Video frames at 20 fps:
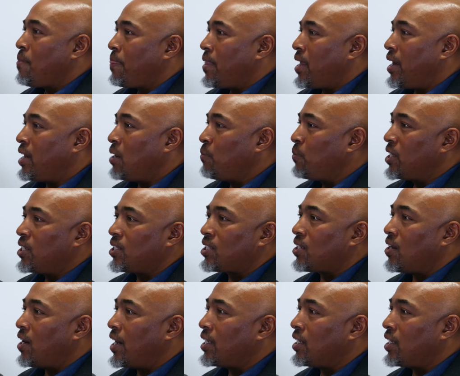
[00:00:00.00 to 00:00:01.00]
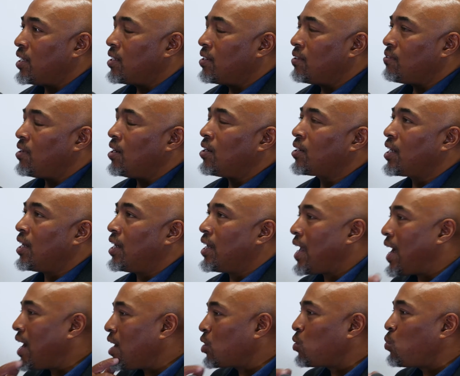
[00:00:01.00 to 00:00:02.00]
And then we decided, okay,
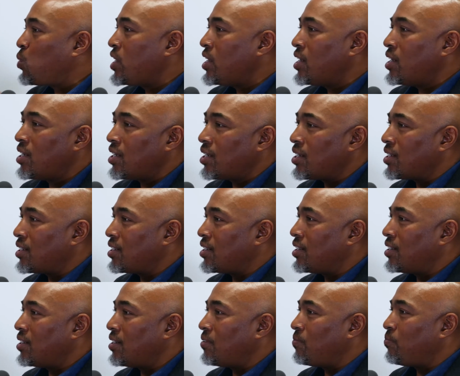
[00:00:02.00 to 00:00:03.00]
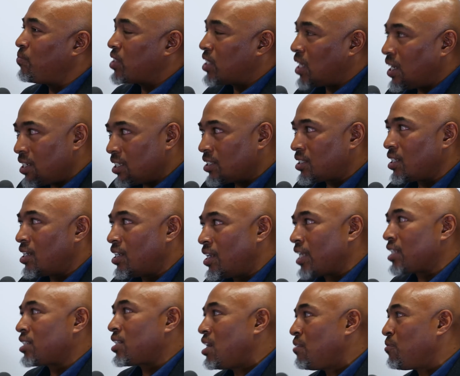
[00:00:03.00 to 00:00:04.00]
how do we take this to the
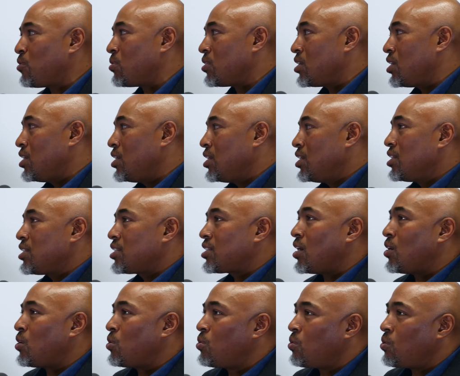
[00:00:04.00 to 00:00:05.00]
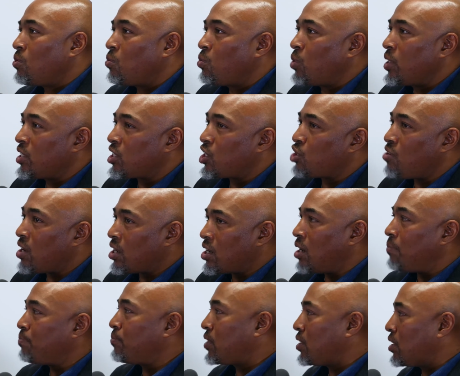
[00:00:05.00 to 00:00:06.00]
next level? So we struck
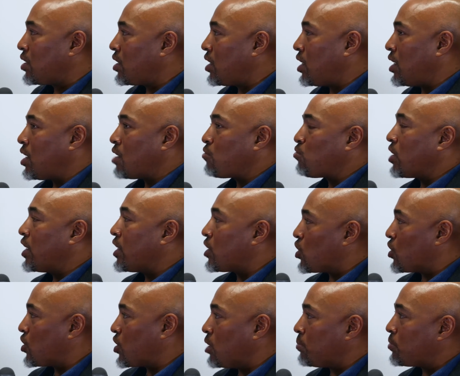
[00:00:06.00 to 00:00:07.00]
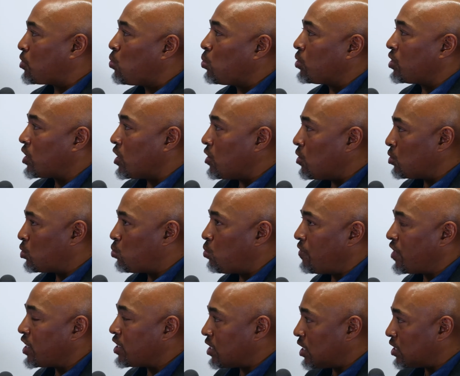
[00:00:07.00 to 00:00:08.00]
up relationships or deals with
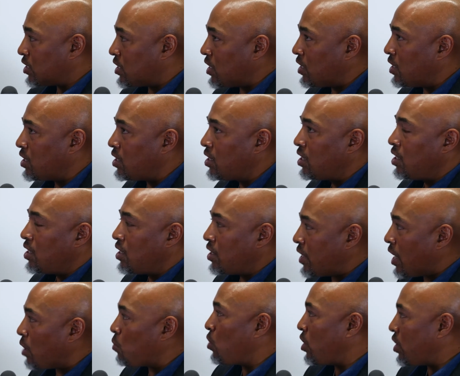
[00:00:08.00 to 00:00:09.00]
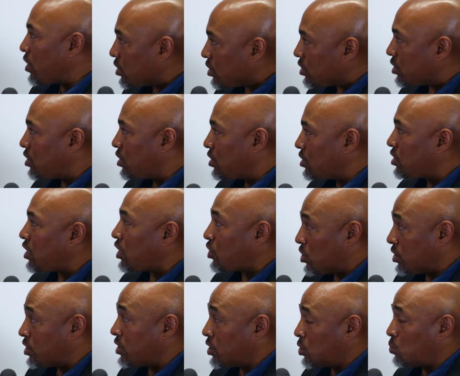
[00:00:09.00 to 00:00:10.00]
existing networks such
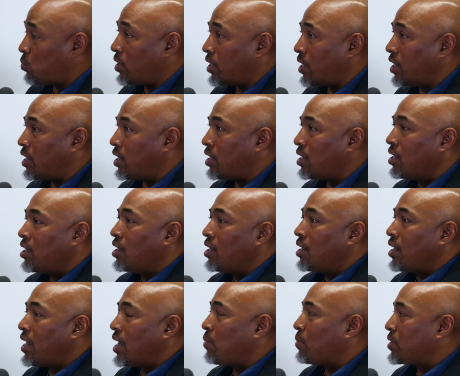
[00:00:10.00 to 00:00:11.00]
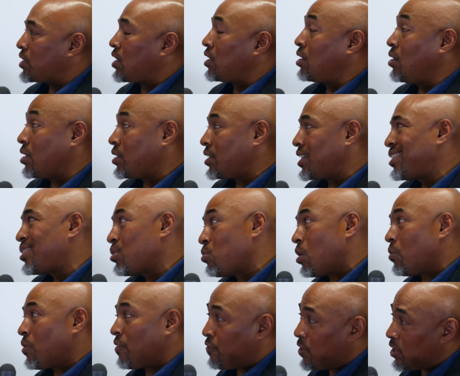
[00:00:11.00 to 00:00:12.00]
as this one here, and we said, look, this is what
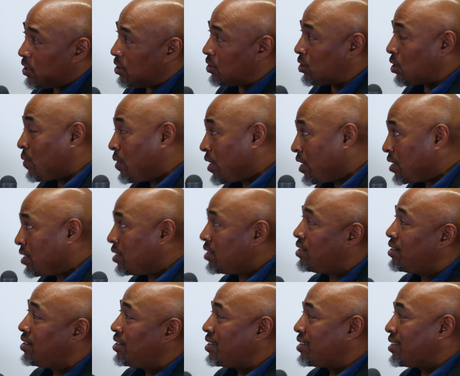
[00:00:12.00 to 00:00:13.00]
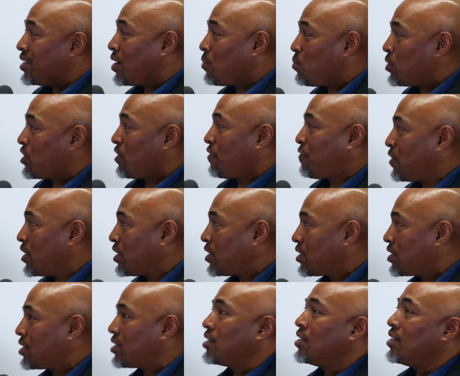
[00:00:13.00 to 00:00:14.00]
we're thinking of doing, what do you think,
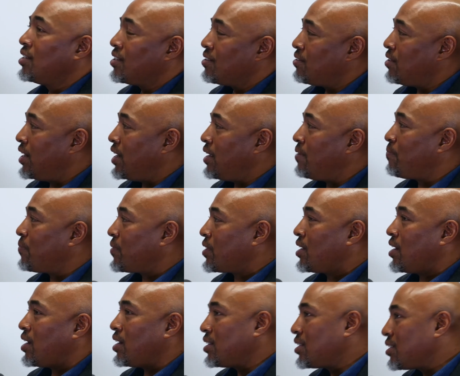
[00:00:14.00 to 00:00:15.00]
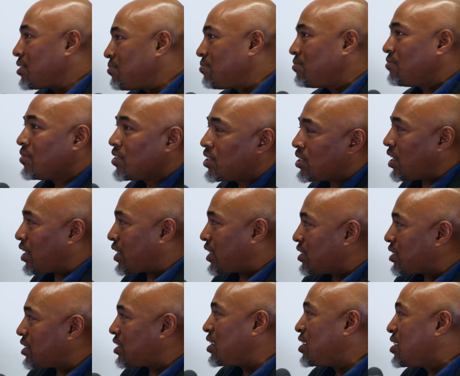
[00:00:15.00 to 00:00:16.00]
right? Suck and
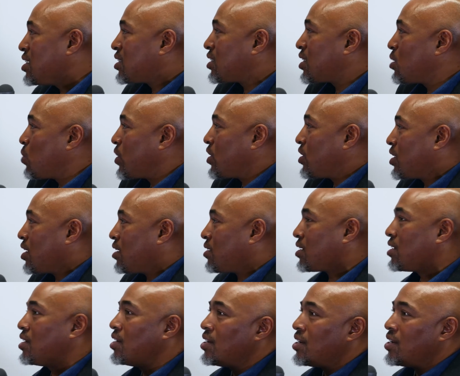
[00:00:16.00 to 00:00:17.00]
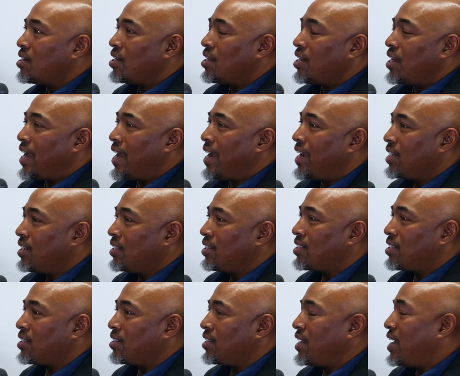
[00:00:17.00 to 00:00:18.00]
see where you go.
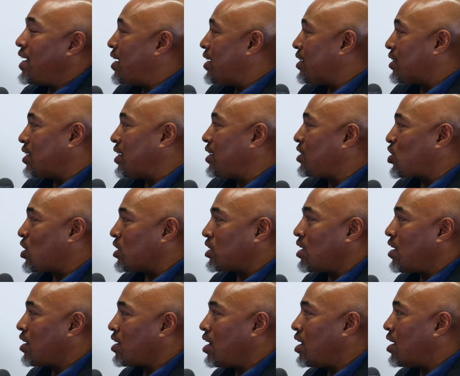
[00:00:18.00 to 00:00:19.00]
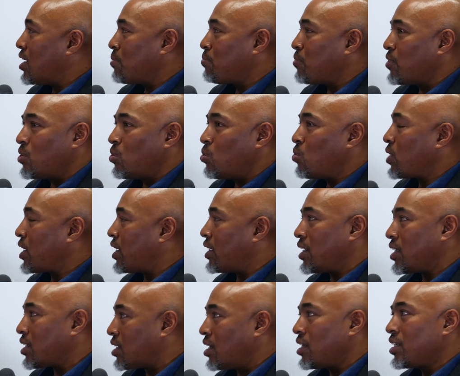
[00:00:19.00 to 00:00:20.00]
And it's just like a hybrid
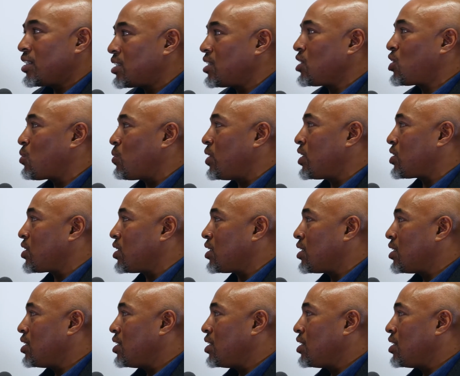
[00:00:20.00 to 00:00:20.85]
organic kind of situation.